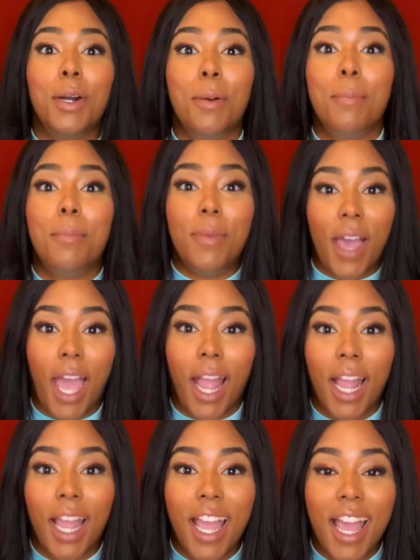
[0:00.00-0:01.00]
welcome back.
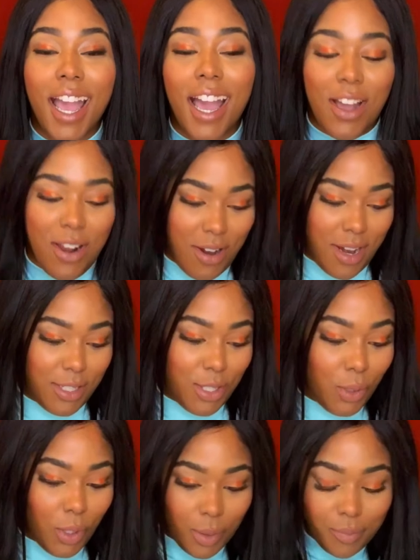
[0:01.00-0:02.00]
All right, so
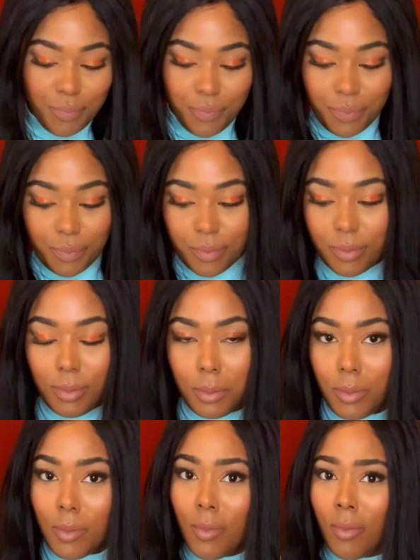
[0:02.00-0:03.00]
look,
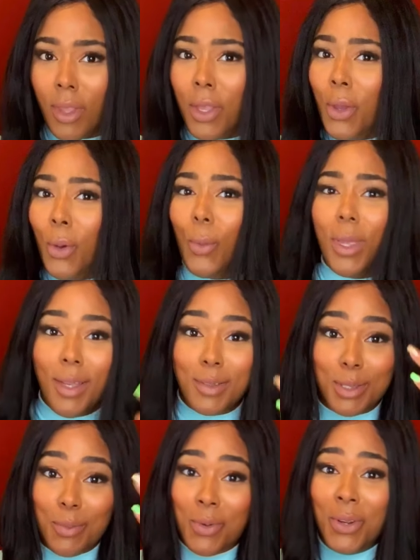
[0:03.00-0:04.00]
we have
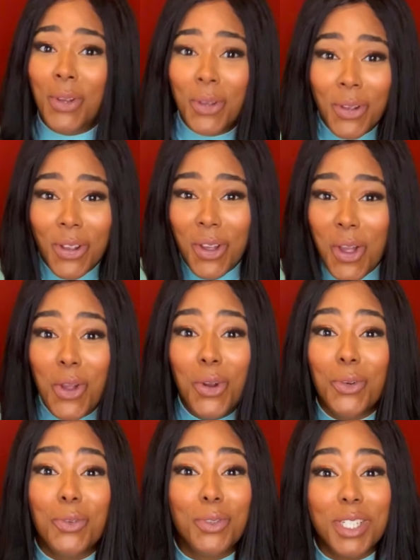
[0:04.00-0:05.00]
some
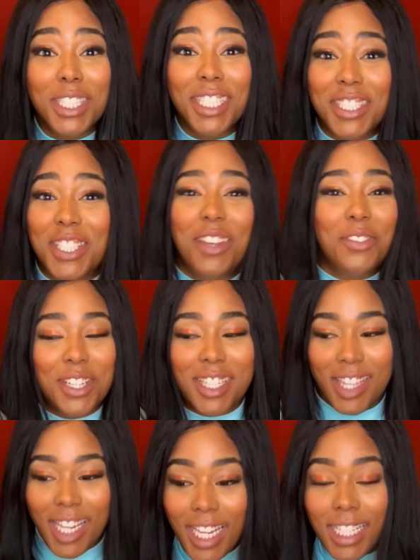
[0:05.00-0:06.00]
really
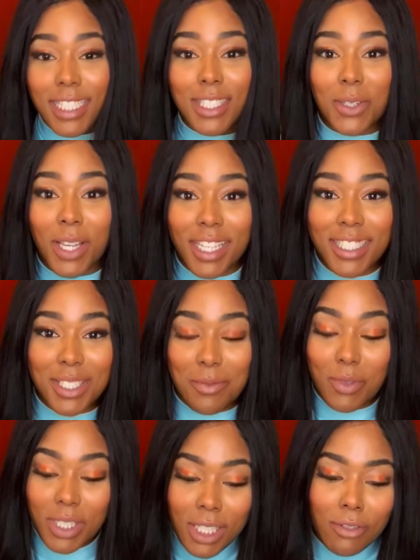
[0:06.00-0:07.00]
different things, okay?
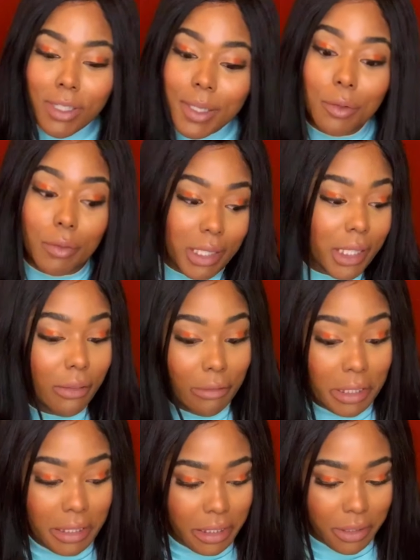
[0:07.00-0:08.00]
Some
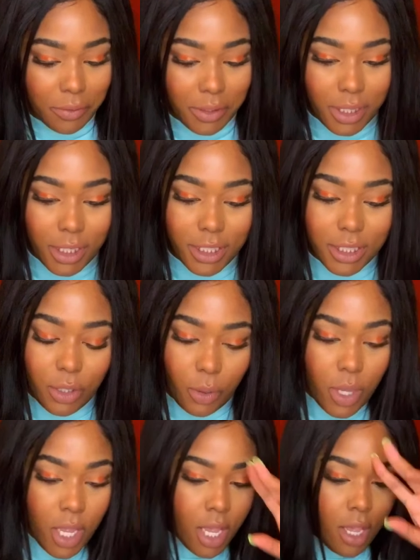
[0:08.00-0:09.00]
really different things. So
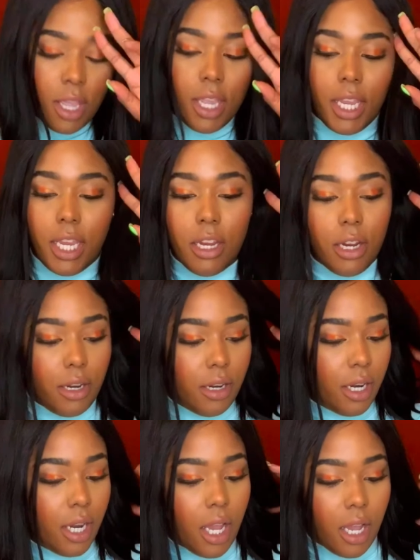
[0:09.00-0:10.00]

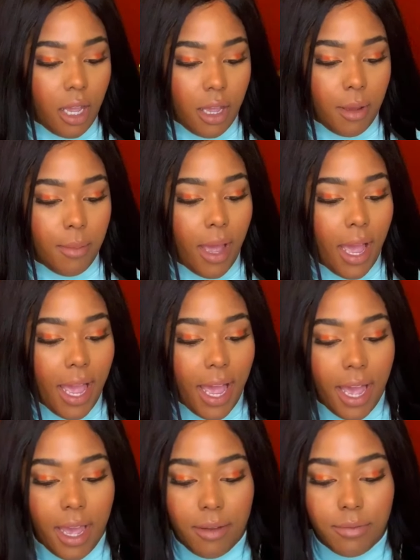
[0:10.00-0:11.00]
here I
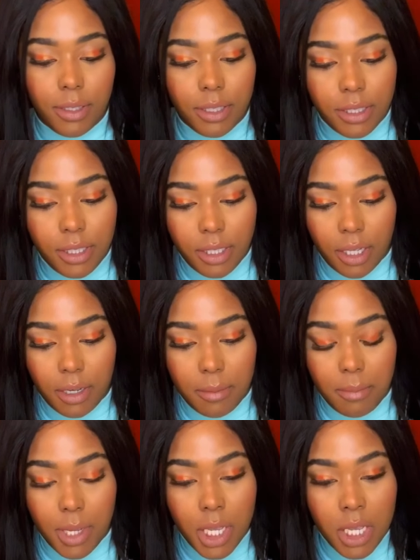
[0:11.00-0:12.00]
have
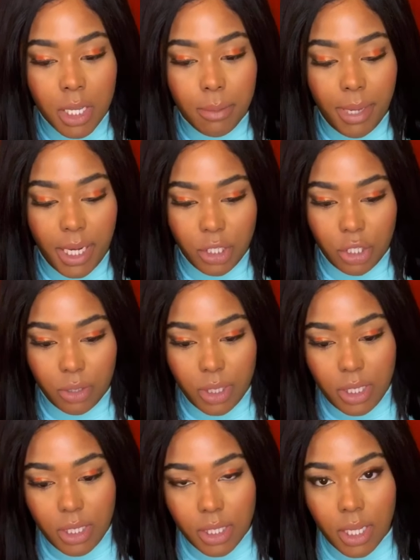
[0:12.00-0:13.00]
some
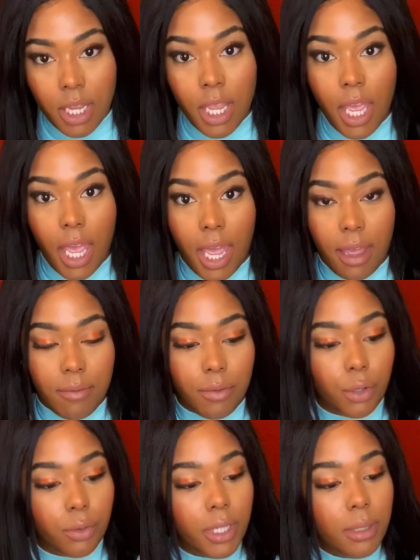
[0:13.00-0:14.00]
pastries. I have
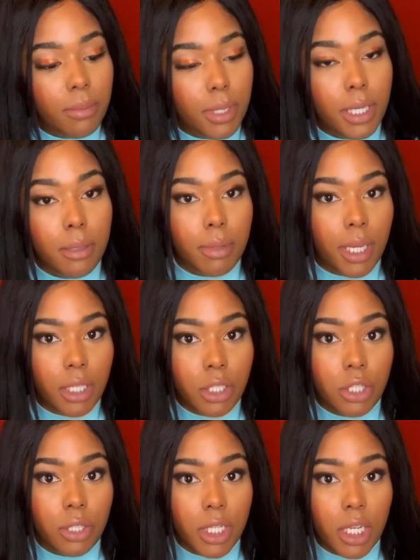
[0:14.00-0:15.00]
green bean
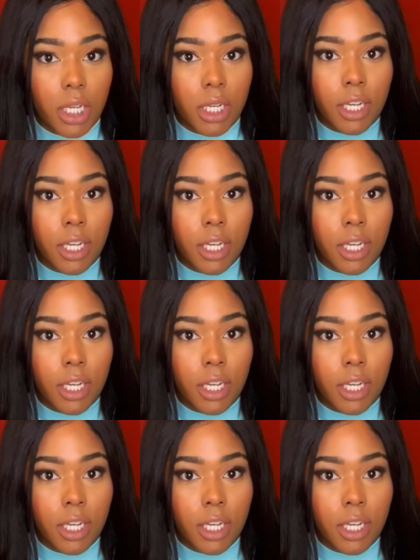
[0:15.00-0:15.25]
pastry.